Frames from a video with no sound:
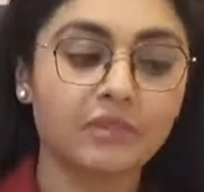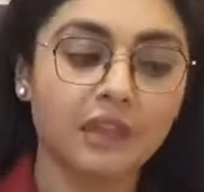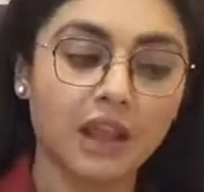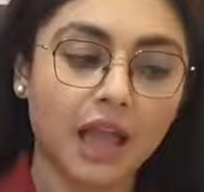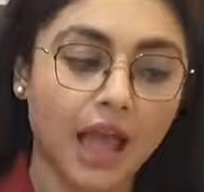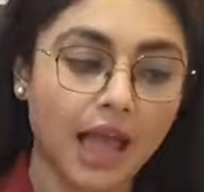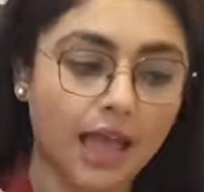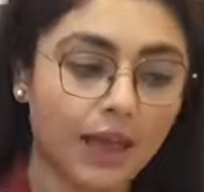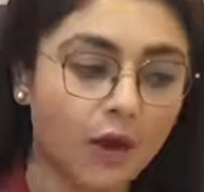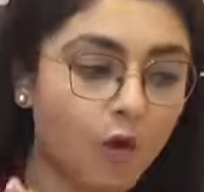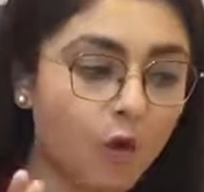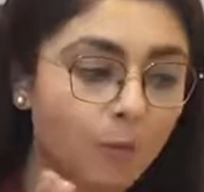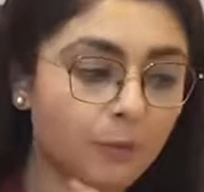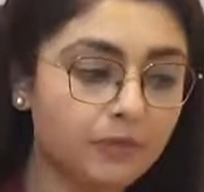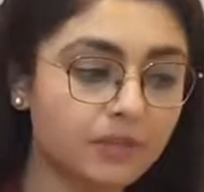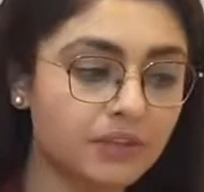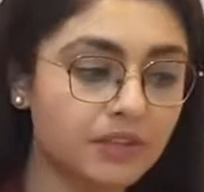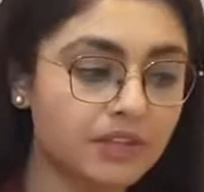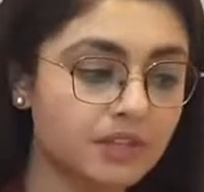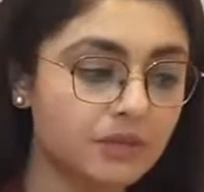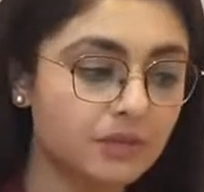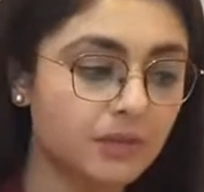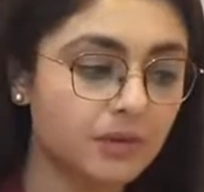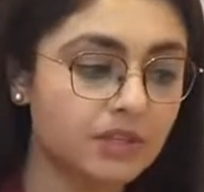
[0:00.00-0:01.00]
I hope
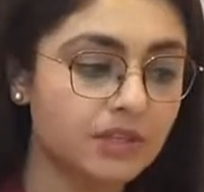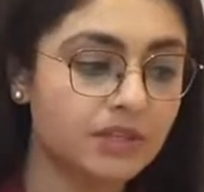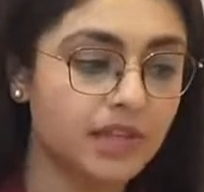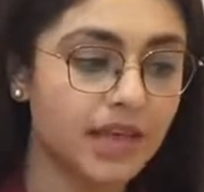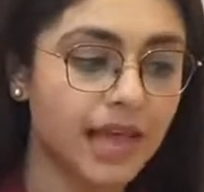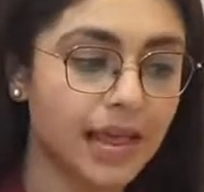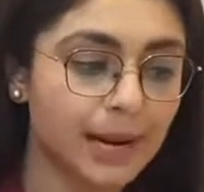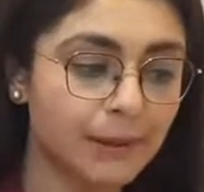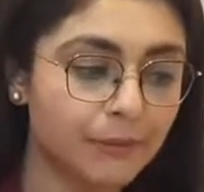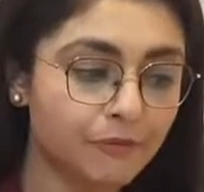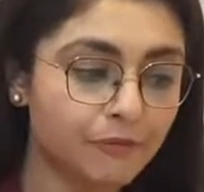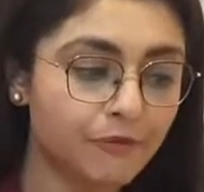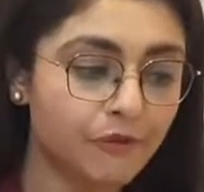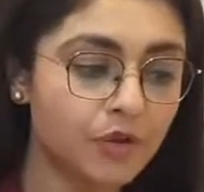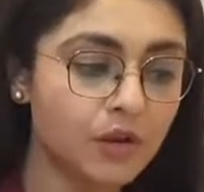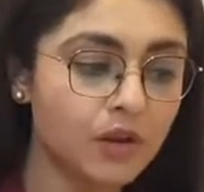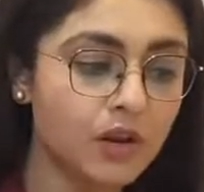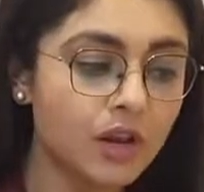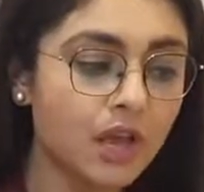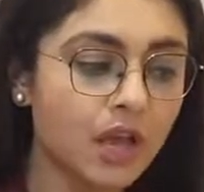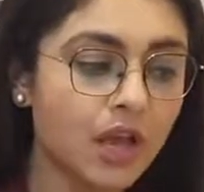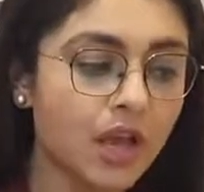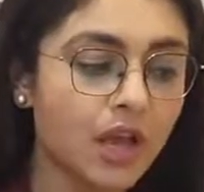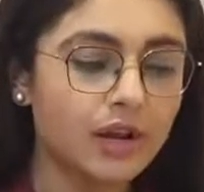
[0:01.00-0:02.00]
this was helpful.
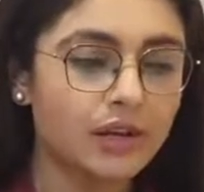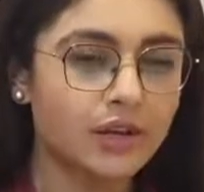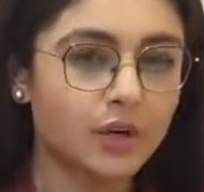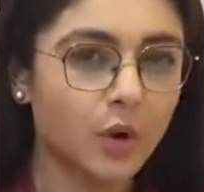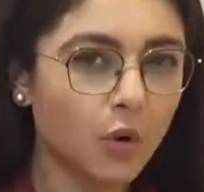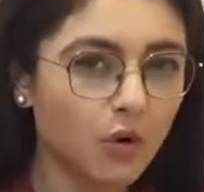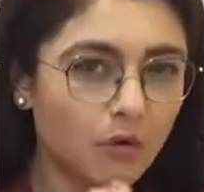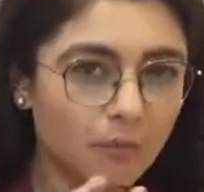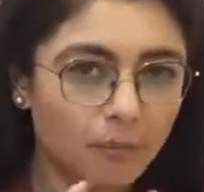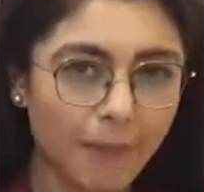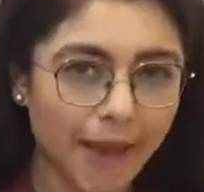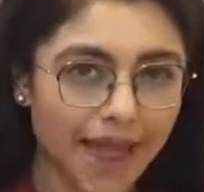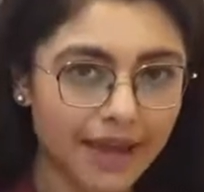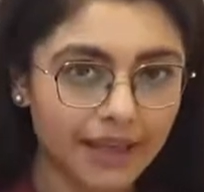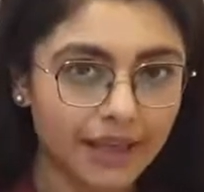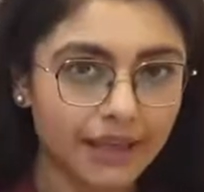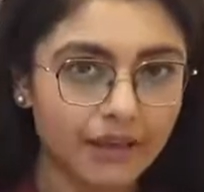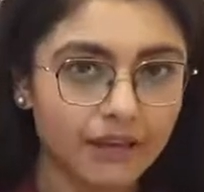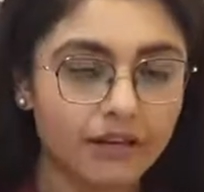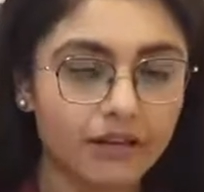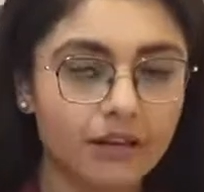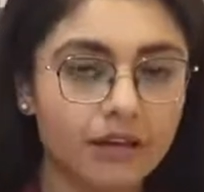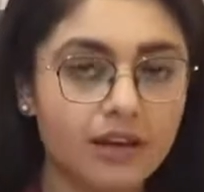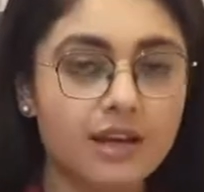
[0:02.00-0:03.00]
Don't
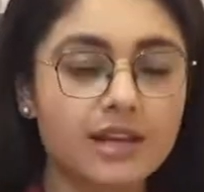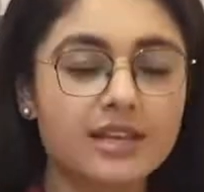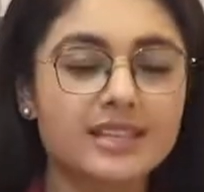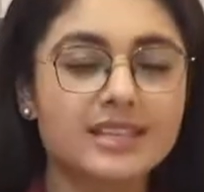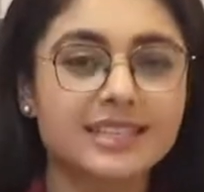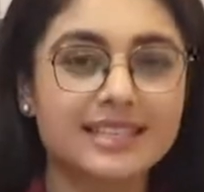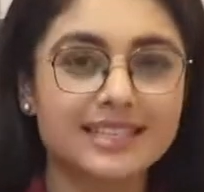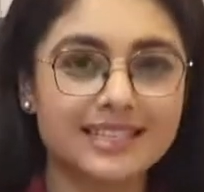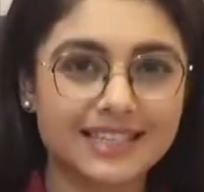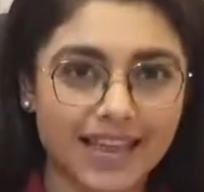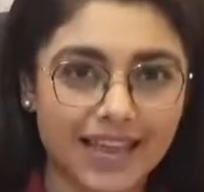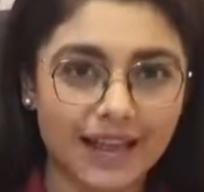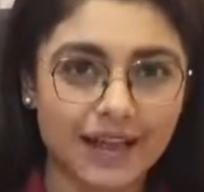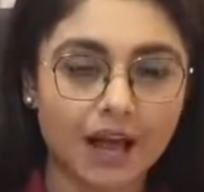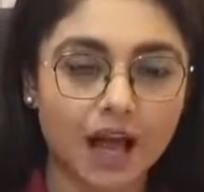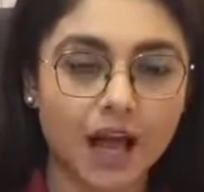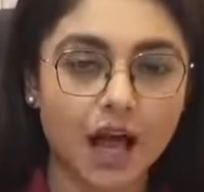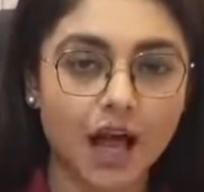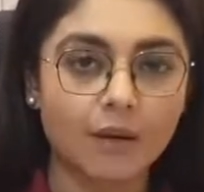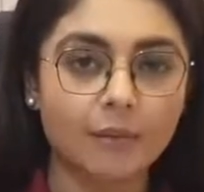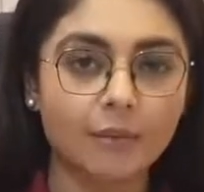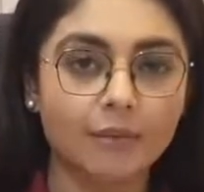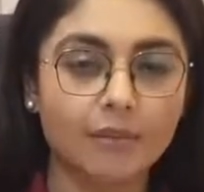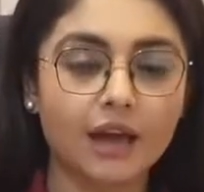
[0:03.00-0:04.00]
panic, stay
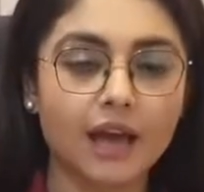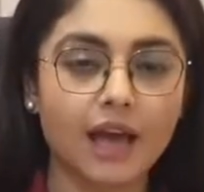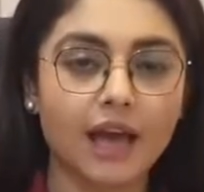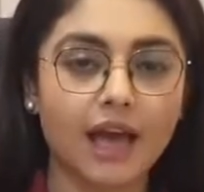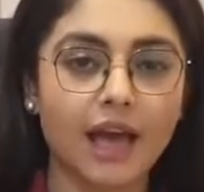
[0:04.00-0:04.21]
calm,